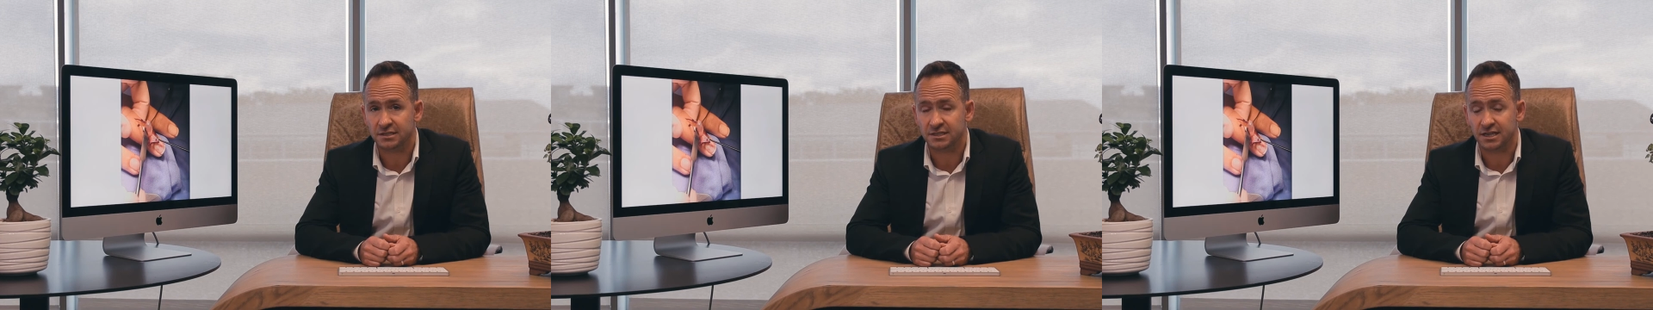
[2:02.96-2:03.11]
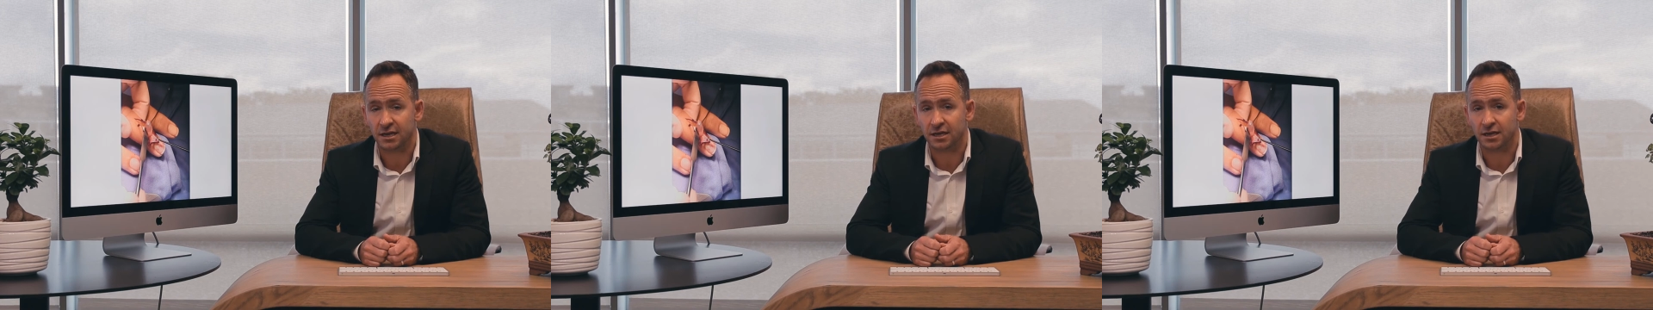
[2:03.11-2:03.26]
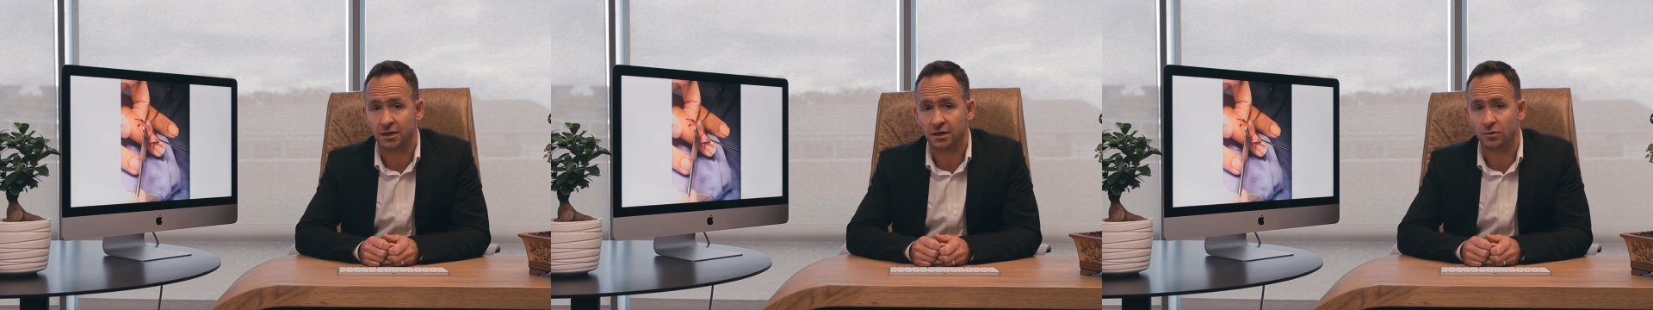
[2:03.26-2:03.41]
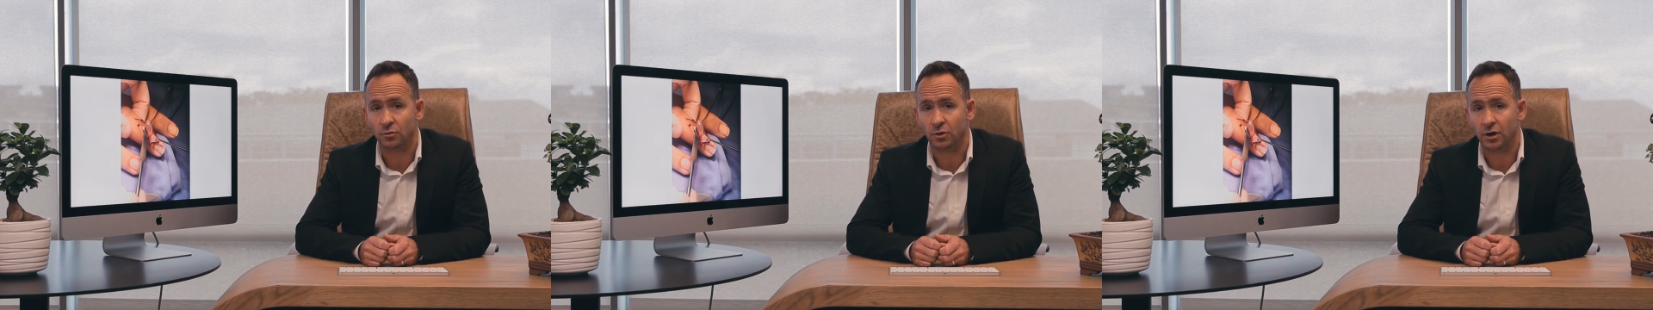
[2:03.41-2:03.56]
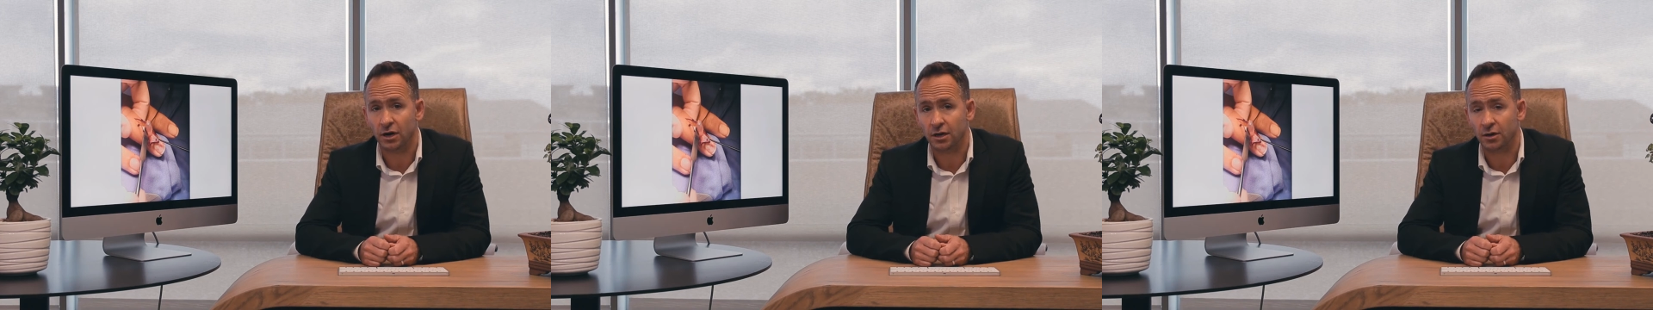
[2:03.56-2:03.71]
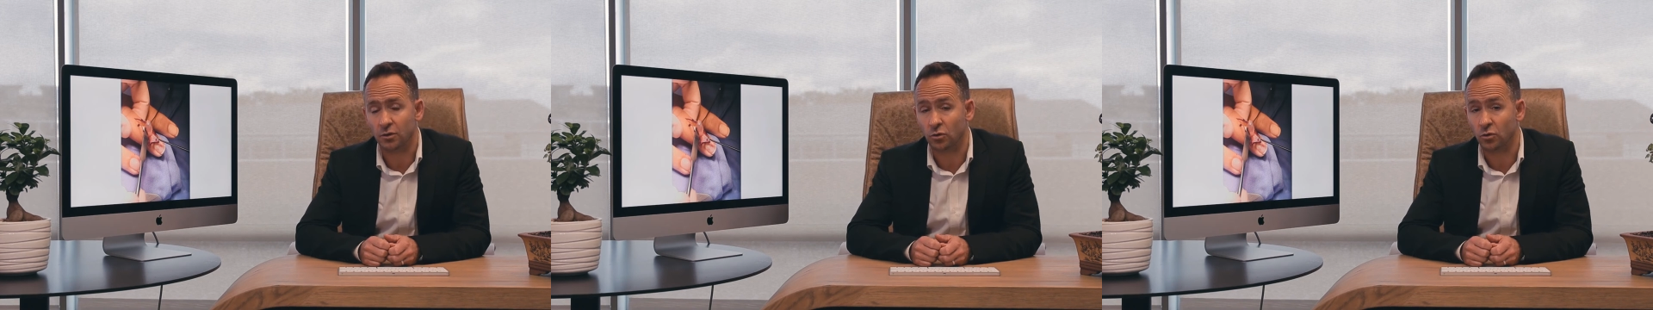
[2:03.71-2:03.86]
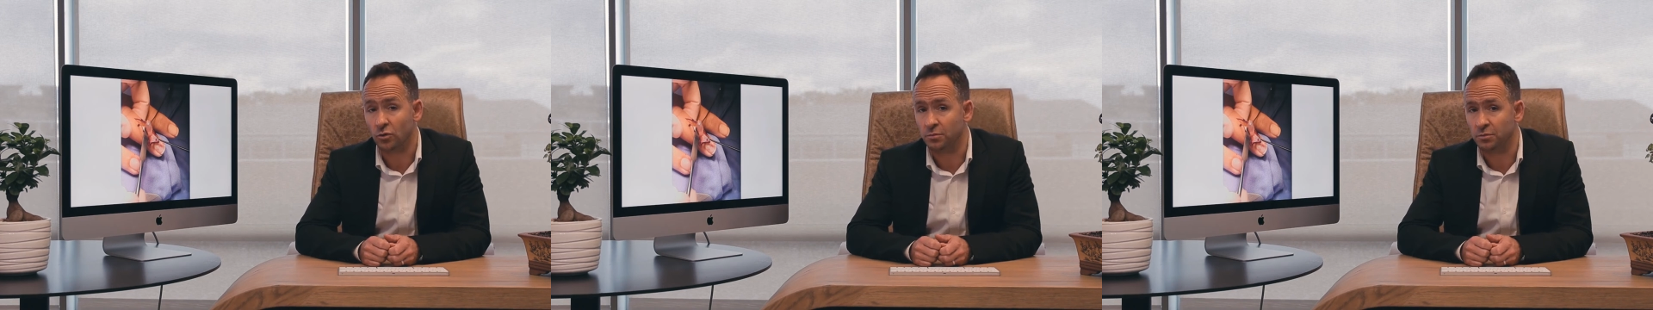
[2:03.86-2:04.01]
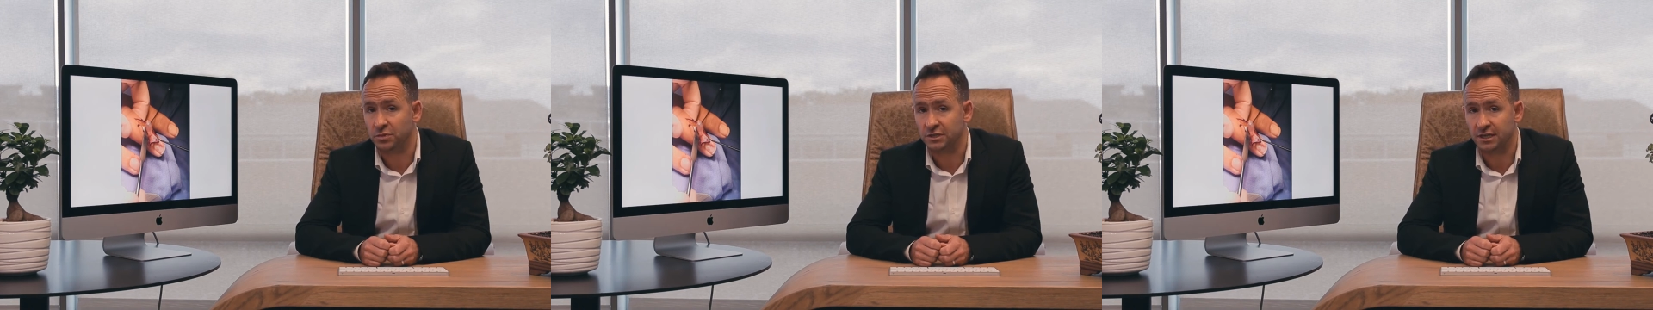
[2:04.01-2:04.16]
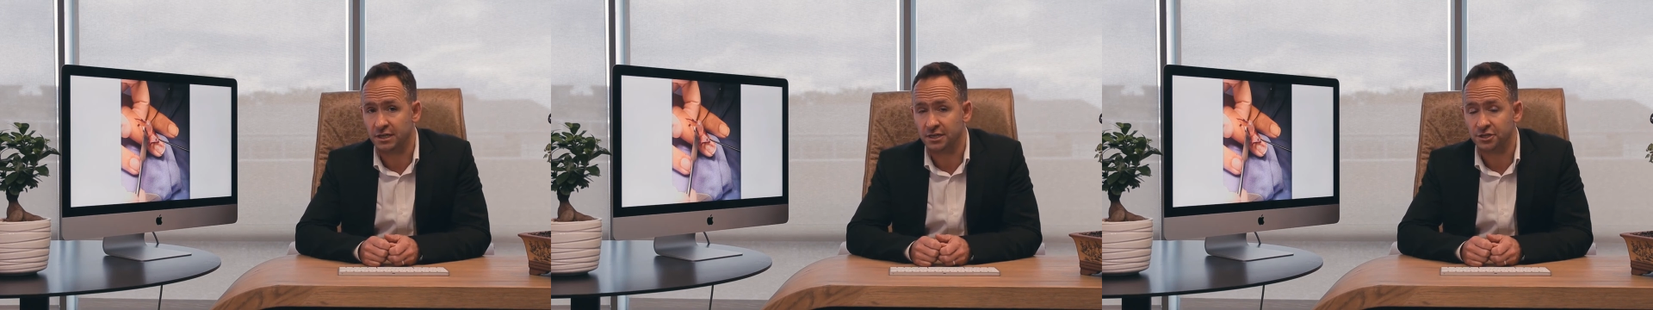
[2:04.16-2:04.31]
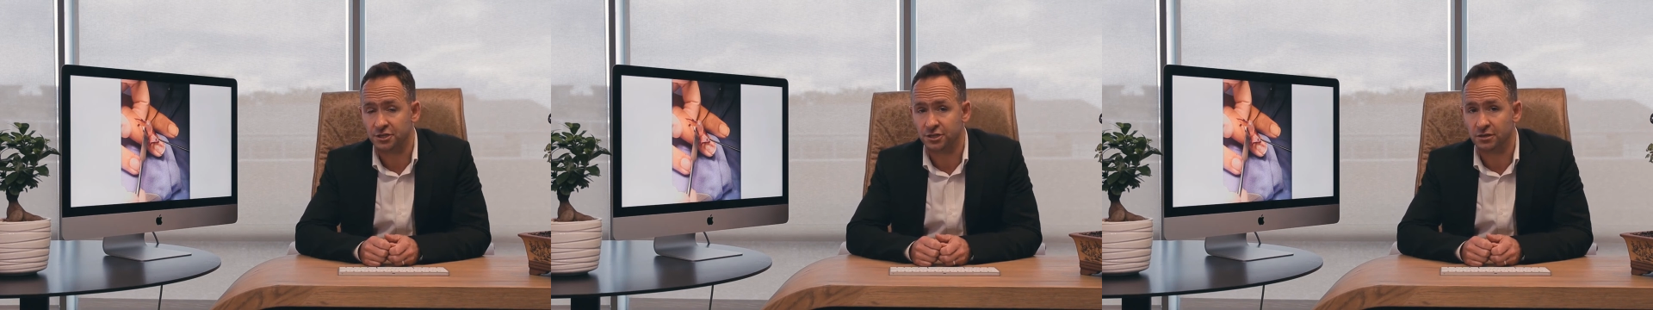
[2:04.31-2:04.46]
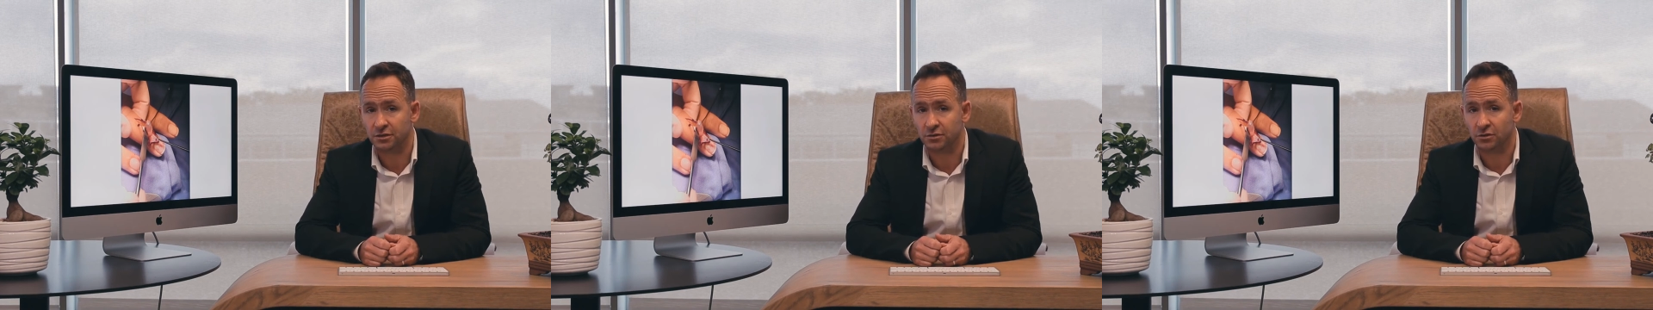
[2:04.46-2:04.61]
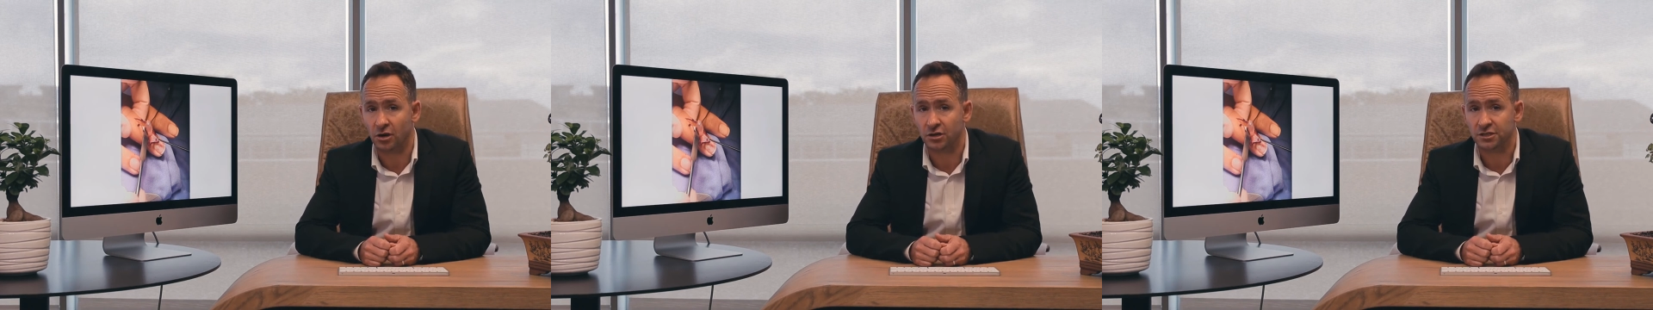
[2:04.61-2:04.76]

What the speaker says: taking away all potential